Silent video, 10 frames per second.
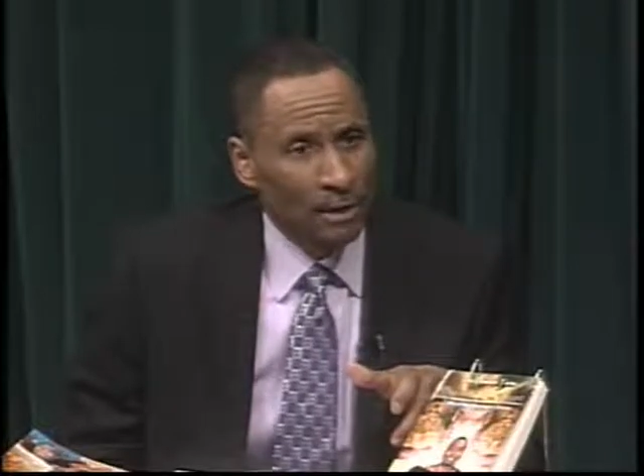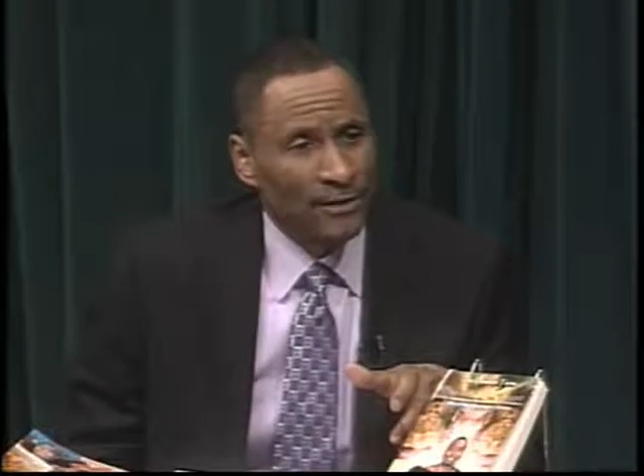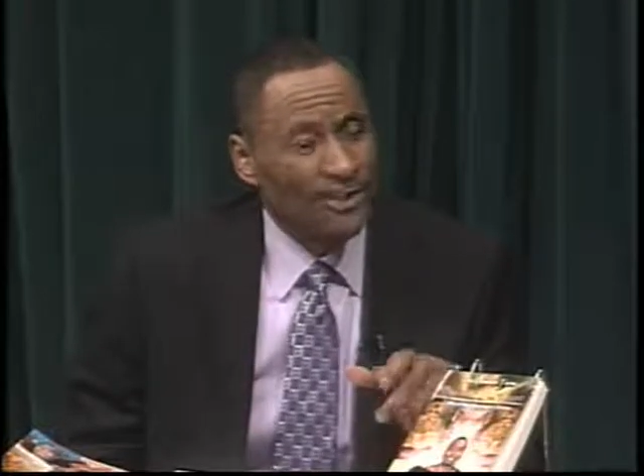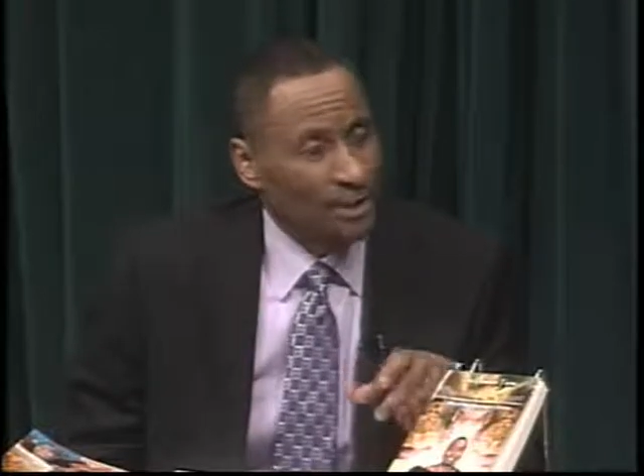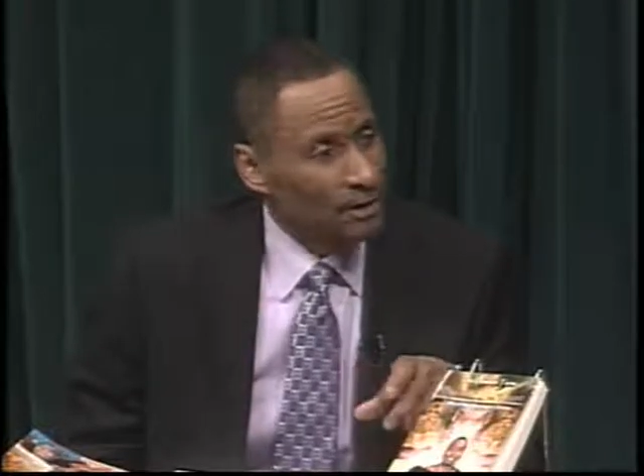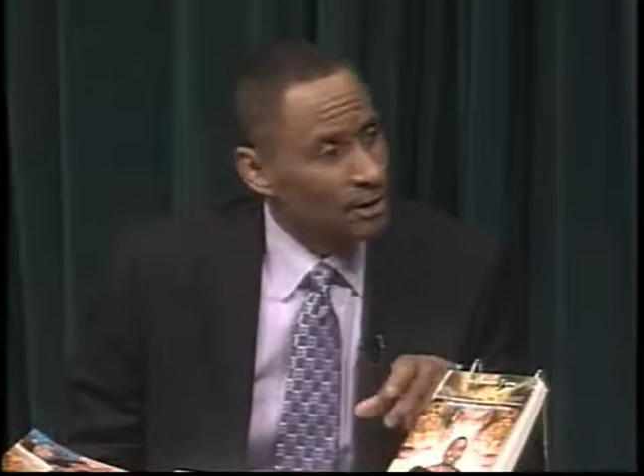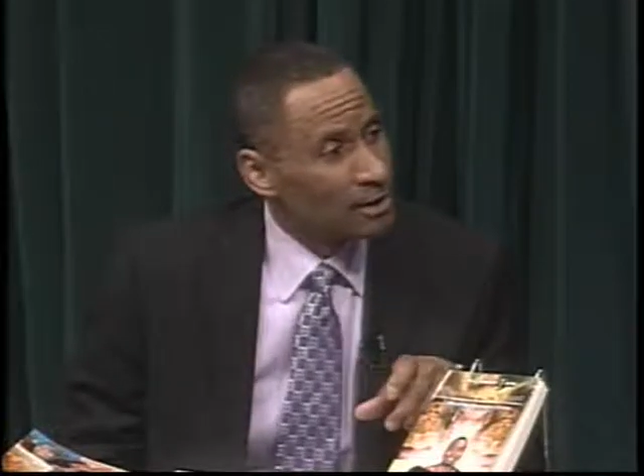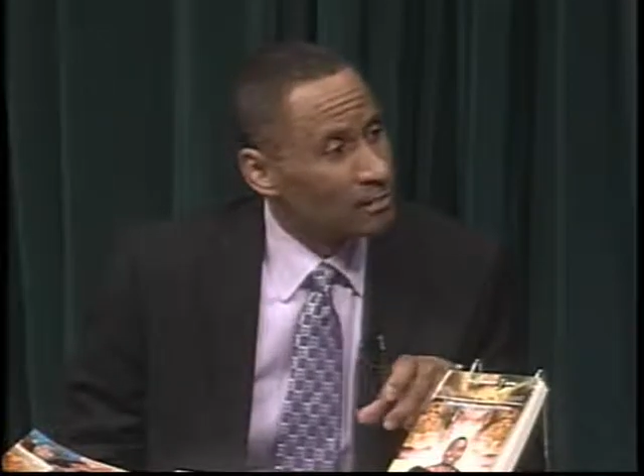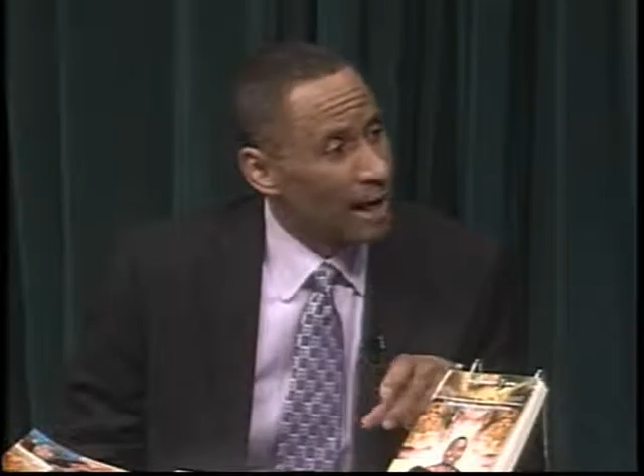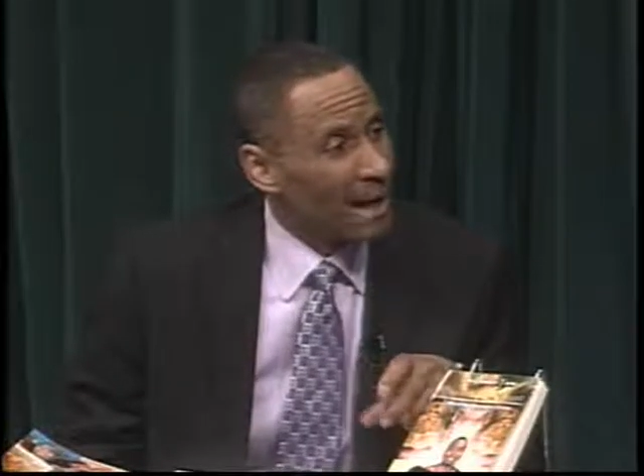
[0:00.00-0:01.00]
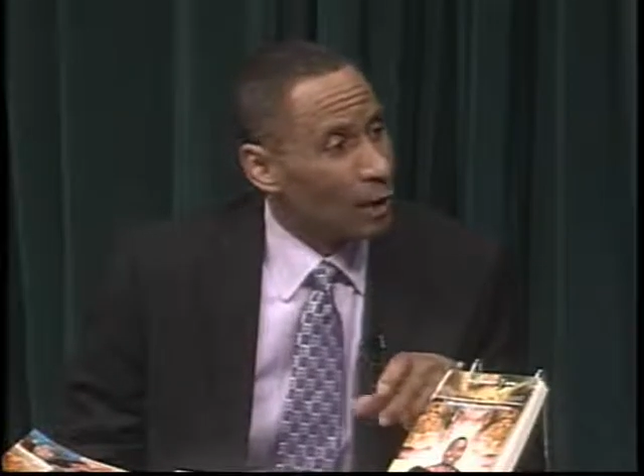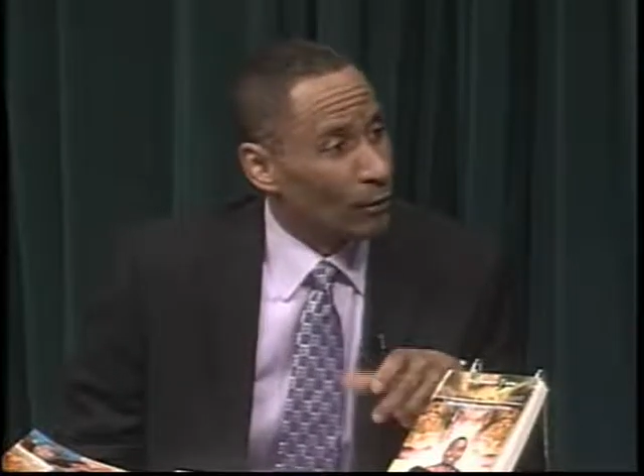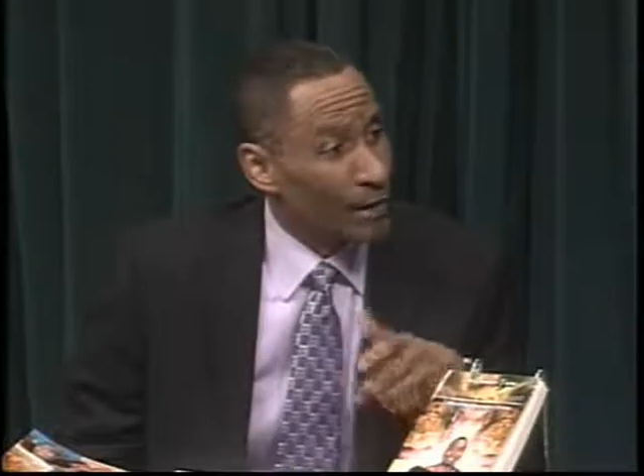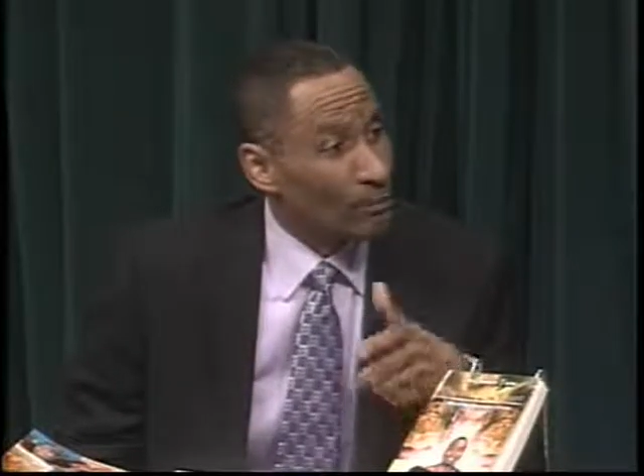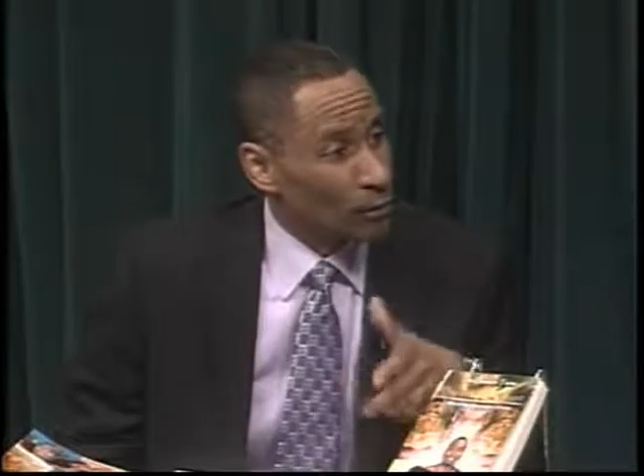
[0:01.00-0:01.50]
citizens,
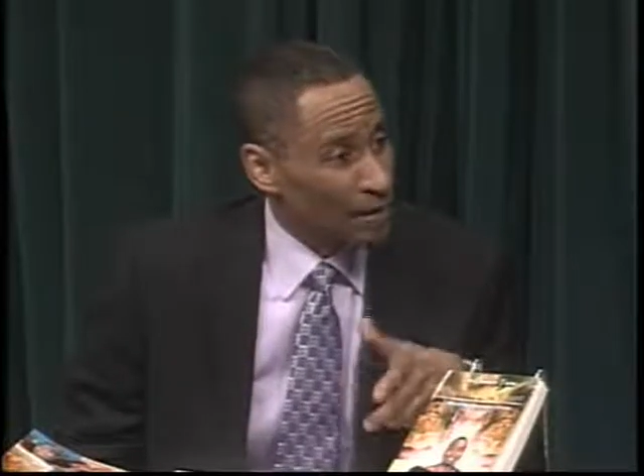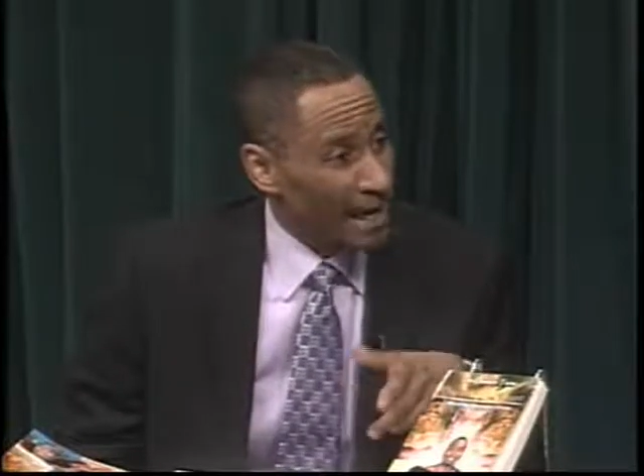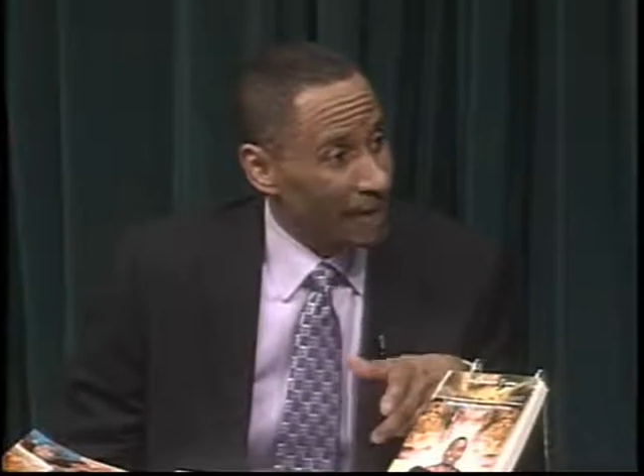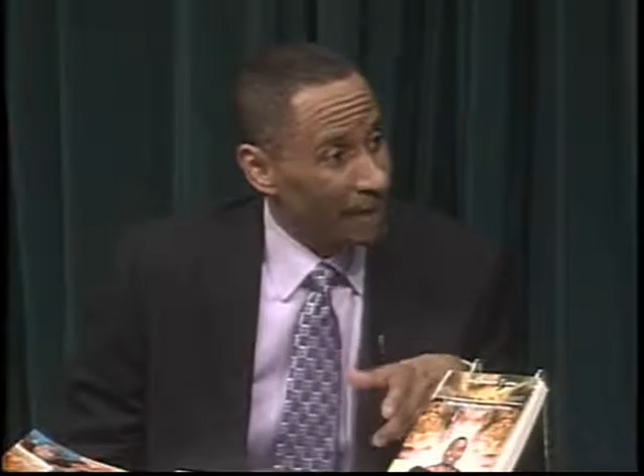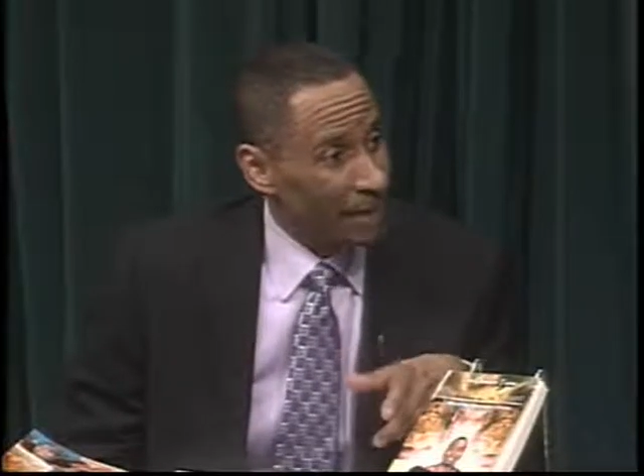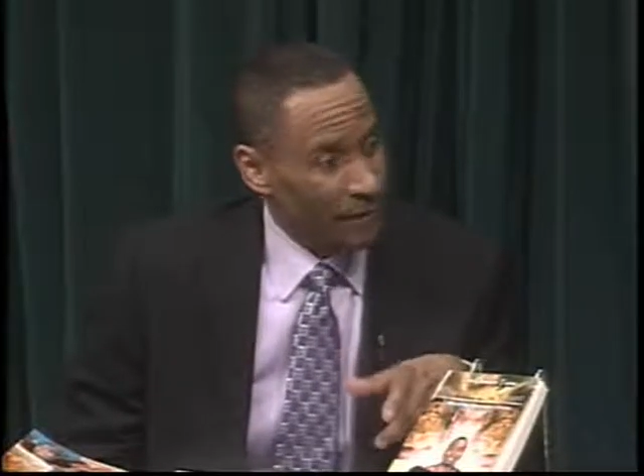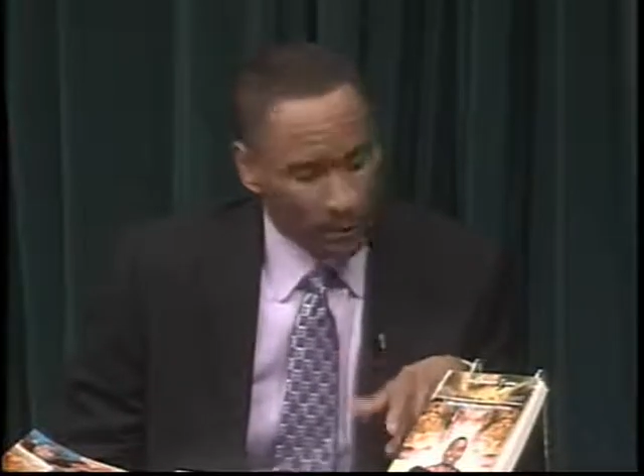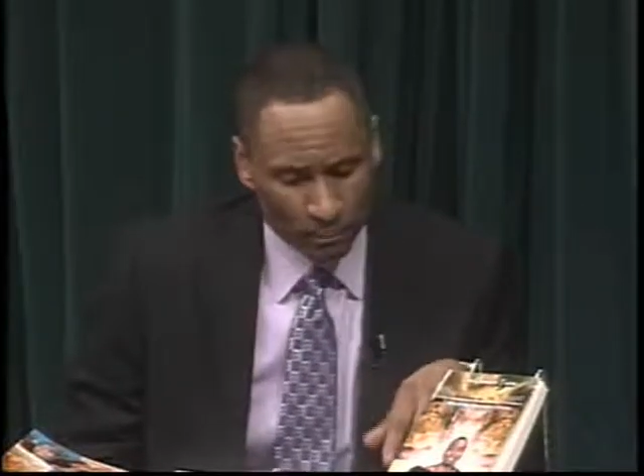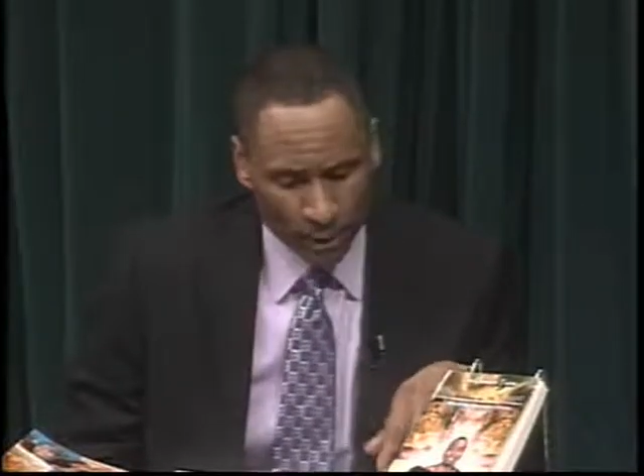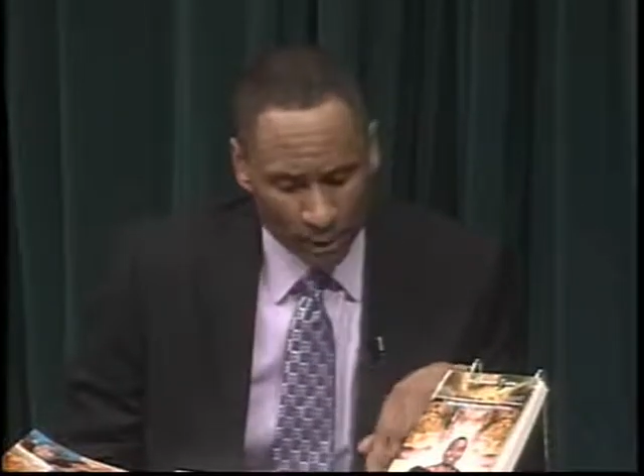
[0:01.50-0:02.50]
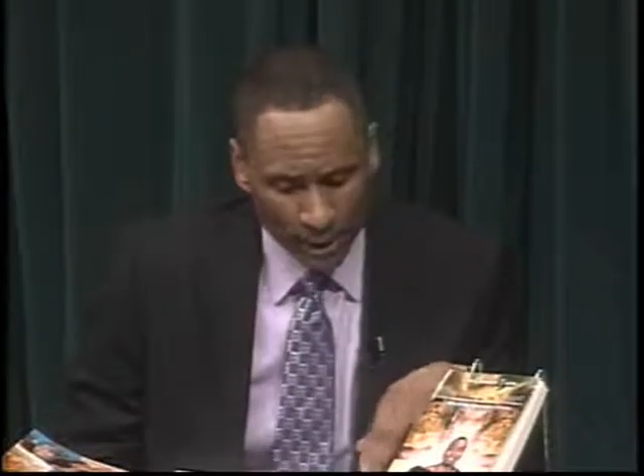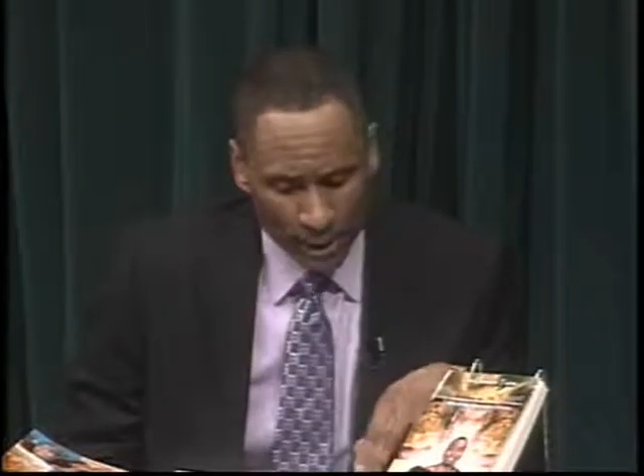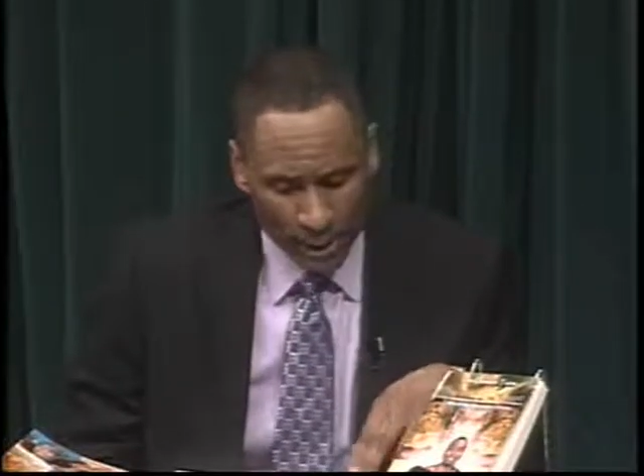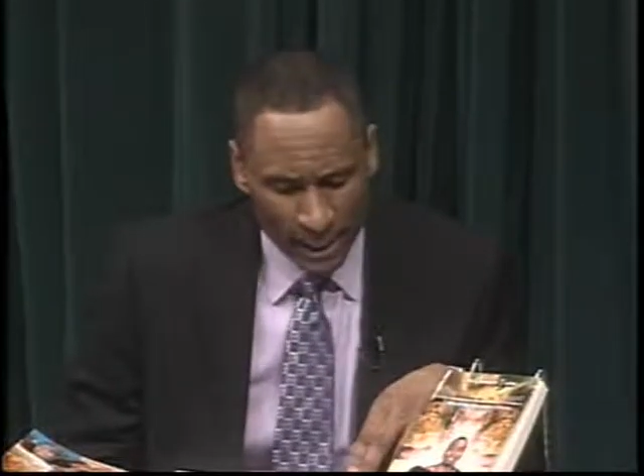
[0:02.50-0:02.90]
Mayo Imhotep, in the book.